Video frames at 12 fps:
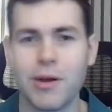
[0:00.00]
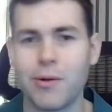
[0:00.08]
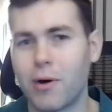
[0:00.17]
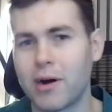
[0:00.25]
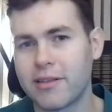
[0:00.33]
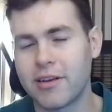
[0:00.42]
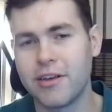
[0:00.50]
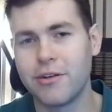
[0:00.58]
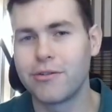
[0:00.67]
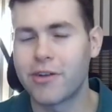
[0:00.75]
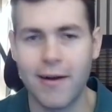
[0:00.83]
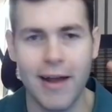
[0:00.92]
we want to
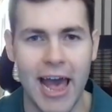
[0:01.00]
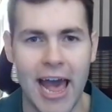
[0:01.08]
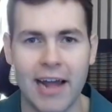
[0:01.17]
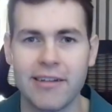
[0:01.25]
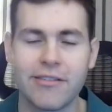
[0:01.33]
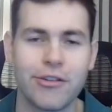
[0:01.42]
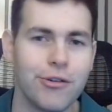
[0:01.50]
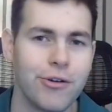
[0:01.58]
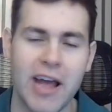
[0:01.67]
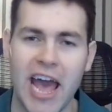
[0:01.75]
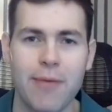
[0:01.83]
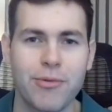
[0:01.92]
use our ads to
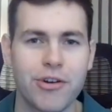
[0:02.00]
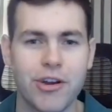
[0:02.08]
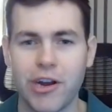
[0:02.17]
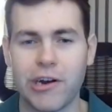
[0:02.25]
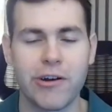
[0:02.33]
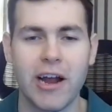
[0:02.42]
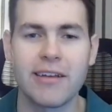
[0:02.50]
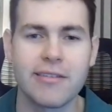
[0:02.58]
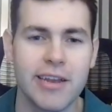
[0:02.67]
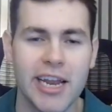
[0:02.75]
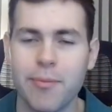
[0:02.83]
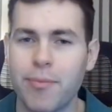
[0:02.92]
capture
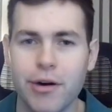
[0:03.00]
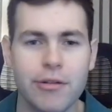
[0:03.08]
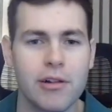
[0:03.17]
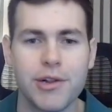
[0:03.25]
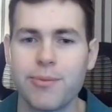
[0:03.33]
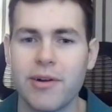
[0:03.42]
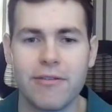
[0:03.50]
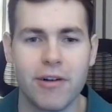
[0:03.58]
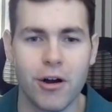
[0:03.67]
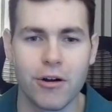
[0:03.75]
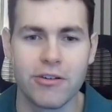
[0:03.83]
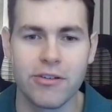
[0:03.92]
curiosity and build a little bit of
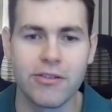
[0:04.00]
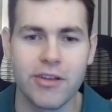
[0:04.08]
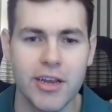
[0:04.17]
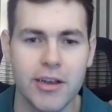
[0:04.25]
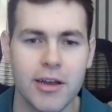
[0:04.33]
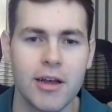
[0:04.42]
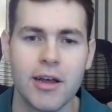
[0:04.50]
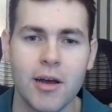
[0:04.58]
urgency,